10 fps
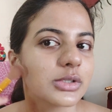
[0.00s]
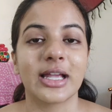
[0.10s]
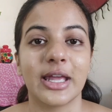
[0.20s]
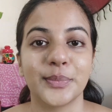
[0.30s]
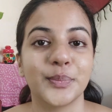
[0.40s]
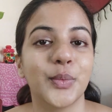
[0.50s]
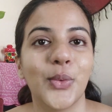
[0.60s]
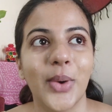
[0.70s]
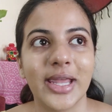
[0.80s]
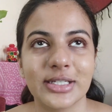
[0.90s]
Again,
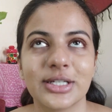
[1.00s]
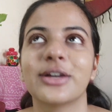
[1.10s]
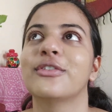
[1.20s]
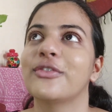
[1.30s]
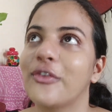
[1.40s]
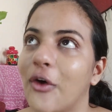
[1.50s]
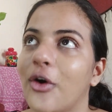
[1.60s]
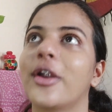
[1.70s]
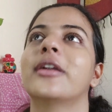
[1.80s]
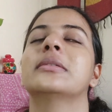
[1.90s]
wait
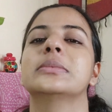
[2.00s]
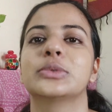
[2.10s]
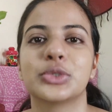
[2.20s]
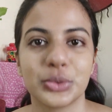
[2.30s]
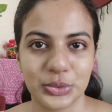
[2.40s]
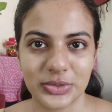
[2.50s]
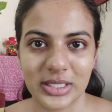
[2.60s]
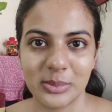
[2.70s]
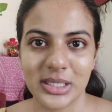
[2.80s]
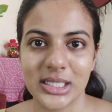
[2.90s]
for 2 to
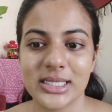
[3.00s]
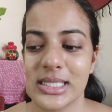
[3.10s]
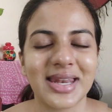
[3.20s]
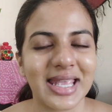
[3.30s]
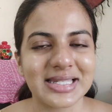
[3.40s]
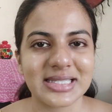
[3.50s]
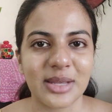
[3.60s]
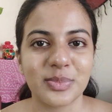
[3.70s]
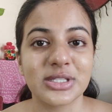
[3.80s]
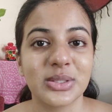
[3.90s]
3 minutes. So the next
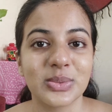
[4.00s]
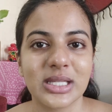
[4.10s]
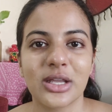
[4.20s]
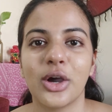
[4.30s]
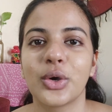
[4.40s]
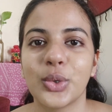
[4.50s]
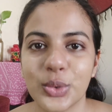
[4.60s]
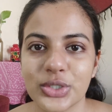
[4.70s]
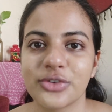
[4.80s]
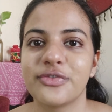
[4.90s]
step is using a
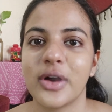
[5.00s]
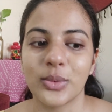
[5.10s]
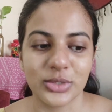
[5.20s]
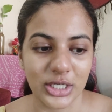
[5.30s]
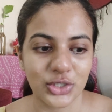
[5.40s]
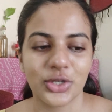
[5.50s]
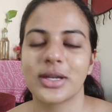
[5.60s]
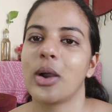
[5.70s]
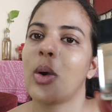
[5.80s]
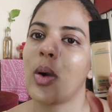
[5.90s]
good
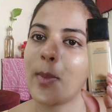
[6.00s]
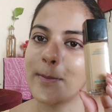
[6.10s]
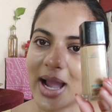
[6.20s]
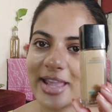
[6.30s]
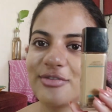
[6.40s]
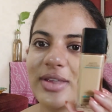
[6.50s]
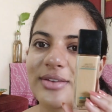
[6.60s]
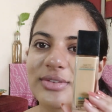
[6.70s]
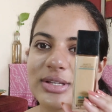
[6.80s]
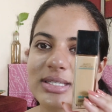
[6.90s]
foundation. My
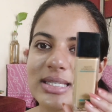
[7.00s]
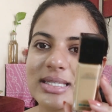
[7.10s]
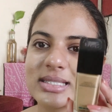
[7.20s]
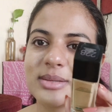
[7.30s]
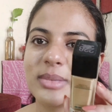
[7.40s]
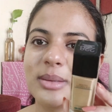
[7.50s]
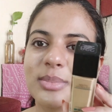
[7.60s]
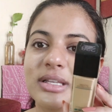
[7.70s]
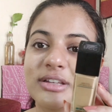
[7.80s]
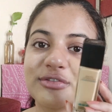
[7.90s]
favorite is the
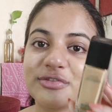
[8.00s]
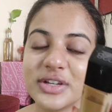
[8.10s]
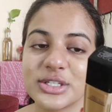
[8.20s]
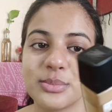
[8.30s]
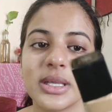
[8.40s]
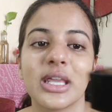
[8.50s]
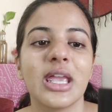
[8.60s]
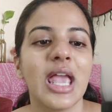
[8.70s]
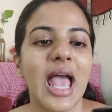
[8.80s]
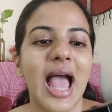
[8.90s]
Maybelline Fit
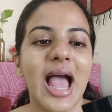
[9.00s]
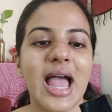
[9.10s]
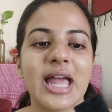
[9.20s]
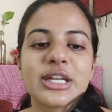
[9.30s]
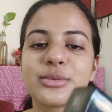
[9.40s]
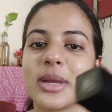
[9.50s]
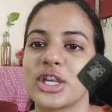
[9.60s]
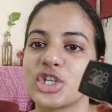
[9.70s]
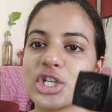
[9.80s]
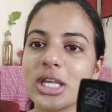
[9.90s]
Me, and
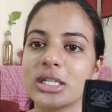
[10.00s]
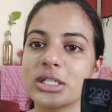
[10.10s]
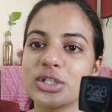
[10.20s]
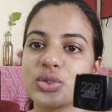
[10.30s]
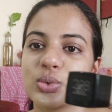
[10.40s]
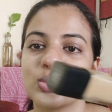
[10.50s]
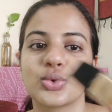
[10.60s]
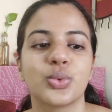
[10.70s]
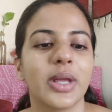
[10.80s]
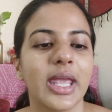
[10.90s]
my shade is
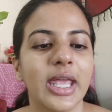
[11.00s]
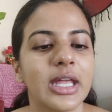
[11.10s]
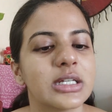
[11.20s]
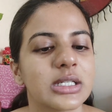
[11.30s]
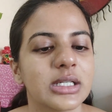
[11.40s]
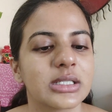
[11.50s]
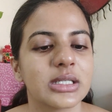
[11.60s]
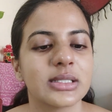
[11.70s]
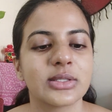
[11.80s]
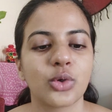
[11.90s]
228.
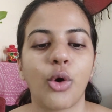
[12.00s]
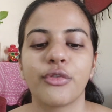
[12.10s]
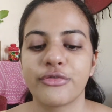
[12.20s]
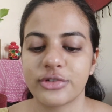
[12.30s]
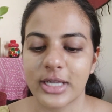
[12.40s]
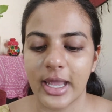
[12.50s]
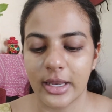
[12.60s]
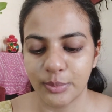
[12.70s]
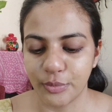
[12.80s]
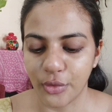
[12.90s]
It is soft
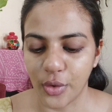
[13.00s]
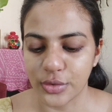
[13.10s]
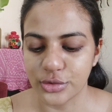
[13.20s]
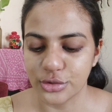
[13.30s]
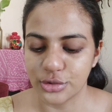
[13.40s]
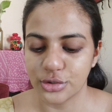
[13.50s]
tan bronze